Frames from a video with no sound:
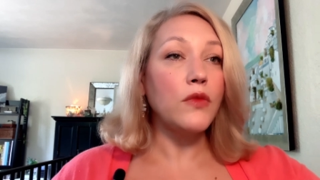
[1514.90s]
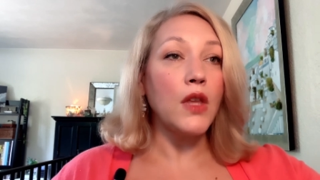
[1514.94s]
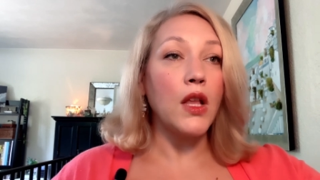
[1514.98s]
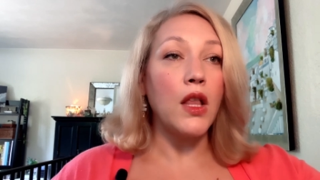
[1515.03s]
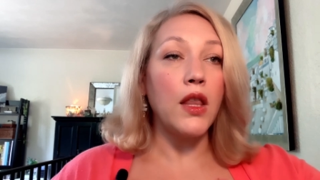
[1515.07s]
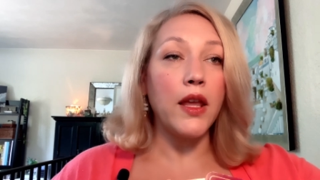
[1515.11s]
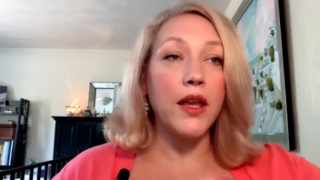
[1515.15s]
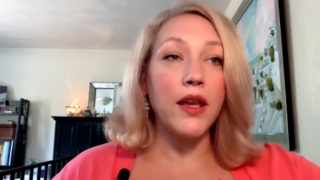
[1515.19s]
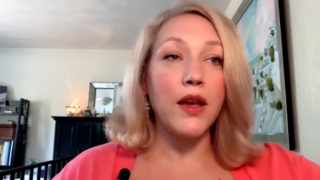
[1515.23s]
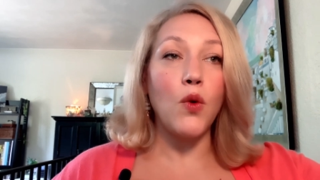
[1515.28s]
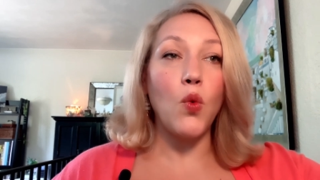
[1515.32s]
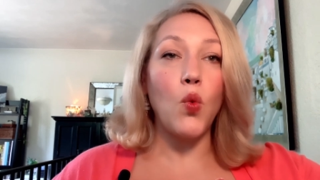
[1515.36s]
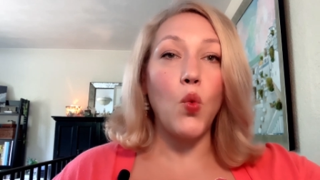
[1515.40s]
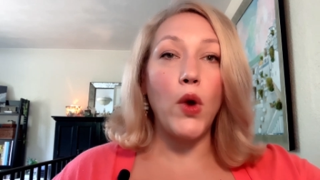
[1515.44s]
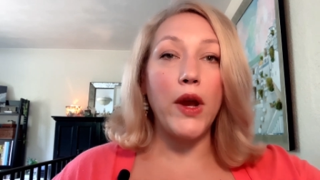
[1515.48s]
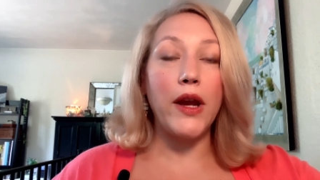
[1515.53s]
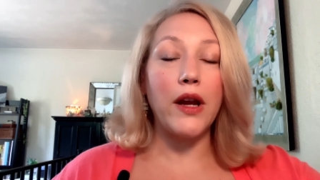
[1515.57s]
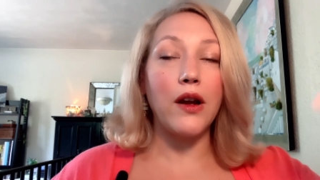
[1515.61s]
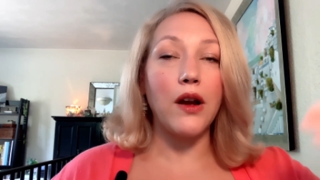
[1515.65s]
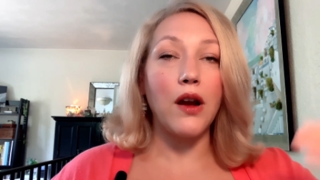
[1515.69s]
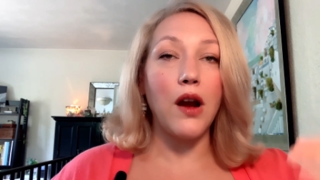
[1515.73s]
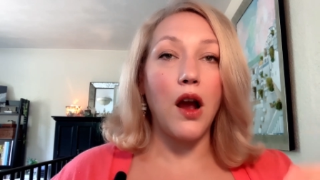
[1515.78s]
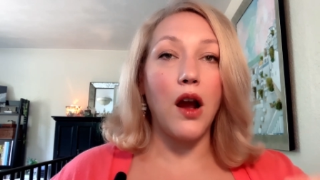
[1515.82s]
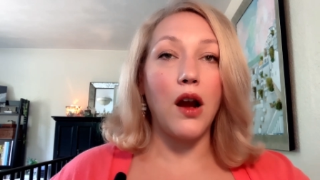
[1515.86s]
Like,
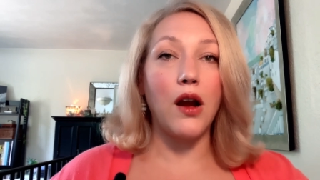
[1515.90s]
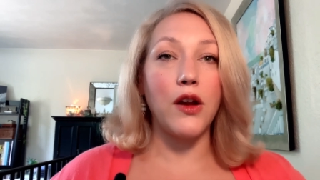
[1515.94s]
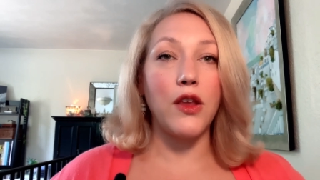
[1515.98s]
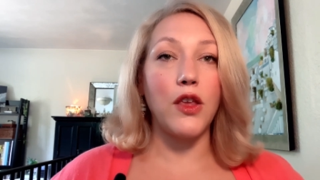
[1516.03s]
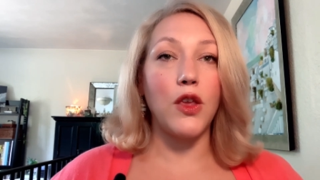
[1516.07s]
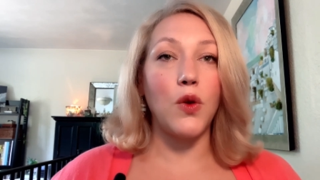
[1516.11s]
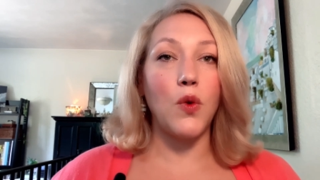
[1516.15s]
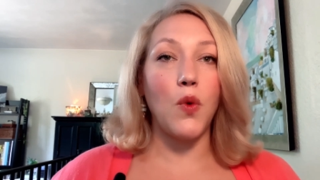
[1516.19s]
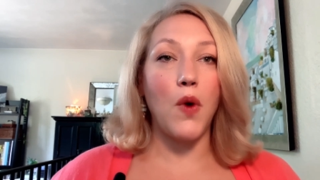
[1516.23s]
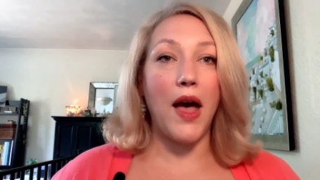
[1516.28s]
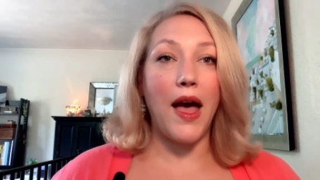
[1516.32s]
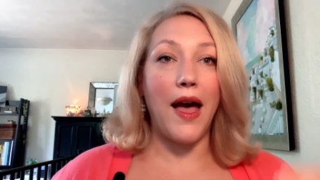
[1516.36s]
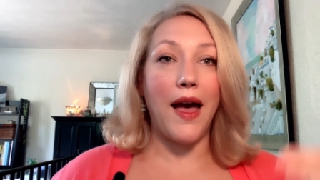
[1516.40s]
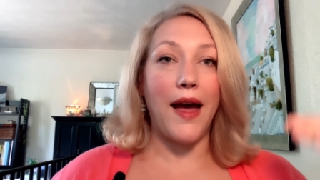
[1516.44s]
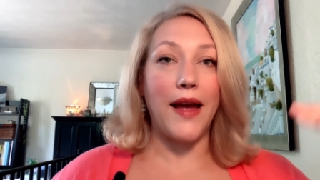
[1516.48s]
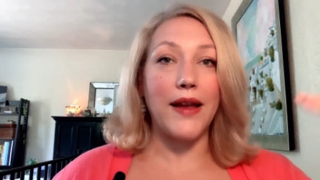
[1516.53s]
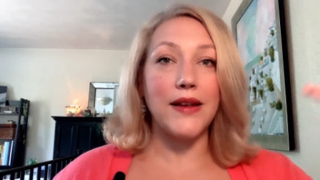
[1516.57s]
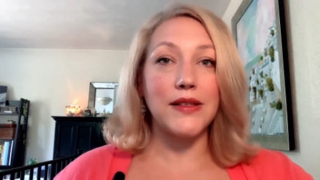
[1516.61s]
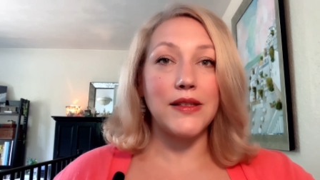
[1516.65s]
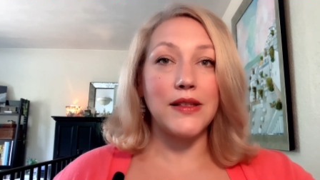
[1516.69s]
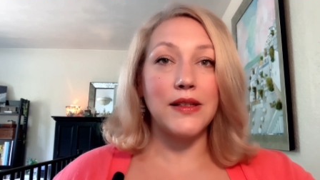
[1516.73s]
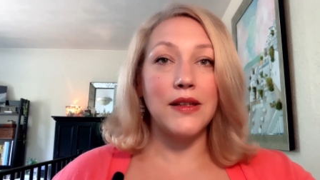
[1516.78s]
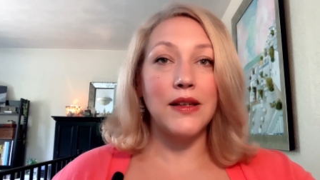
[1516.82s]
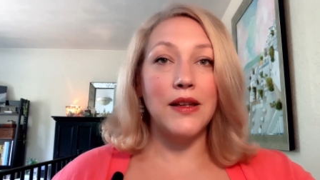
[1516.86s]
where are you
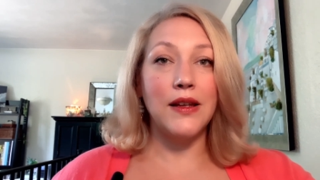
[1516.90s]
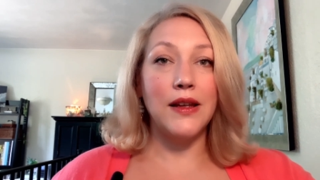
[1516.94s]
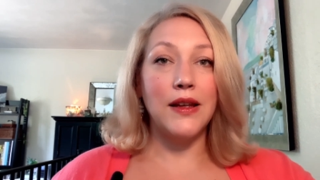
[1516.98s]
at?